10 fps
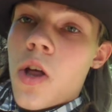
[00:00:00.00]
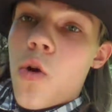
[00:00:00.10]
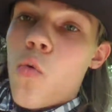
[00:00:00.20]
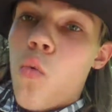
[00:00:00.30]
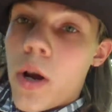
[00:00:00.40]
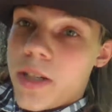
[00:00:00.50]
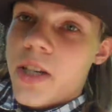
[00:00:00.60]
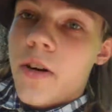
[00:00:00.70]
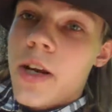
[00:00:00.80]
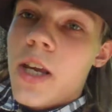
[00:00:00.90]
was
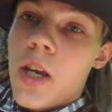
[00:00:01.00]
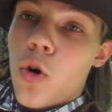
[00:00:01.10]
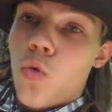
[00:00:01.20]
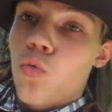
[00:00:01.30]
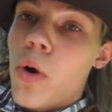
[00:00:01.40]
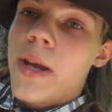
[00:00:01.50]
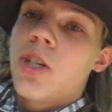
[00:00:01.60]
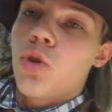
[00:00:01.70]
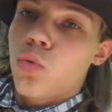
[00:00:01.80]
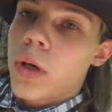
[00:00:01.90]
there any
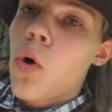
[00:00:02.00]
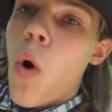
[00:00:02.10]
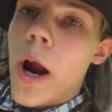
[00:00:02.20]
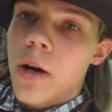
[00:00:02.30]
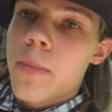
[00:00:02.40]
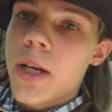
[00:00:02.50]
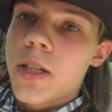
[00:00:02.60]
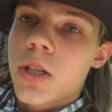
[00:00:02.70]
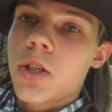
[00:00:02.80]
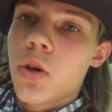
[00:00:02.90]
racial
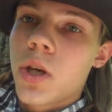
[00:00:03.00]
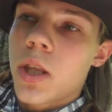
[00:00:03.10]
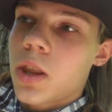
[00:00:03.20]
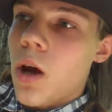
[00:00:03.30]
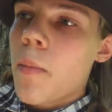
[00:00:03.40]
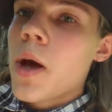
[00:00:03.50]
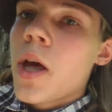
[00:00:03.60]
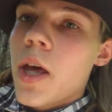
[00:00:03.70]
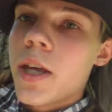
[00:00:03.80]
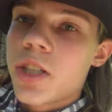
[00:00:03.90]
requirement to get them.
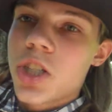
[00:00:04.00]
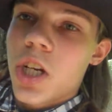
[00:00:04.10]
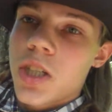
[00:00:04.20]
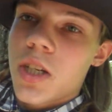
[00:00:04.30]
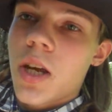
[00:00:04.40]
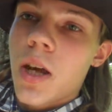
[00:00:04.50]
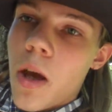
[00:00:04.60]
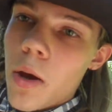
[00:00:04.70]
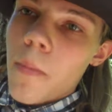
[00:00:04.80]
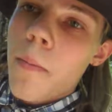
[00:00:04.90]
It's just
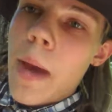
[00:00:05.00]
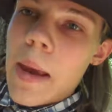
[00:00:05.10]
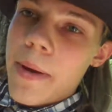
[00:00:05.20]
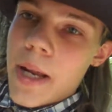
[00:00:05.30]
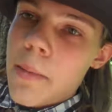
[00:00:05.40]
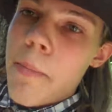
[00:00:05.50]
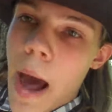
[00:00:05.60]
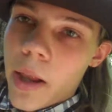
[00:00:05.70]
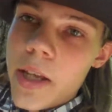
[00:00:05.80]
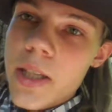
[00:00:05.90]
maybe an
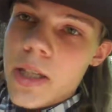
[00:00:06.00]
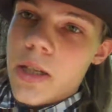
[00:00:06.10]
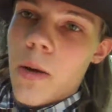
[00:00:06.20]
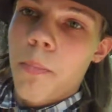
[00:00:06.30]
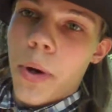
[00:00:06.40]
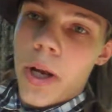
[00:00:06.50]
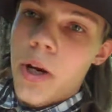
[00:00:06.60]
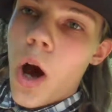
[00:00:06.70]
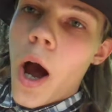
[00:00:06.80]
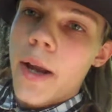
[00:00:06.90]
imbalance, but
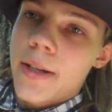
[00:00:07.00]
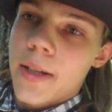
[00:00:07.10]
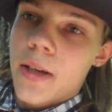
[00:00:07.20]
not.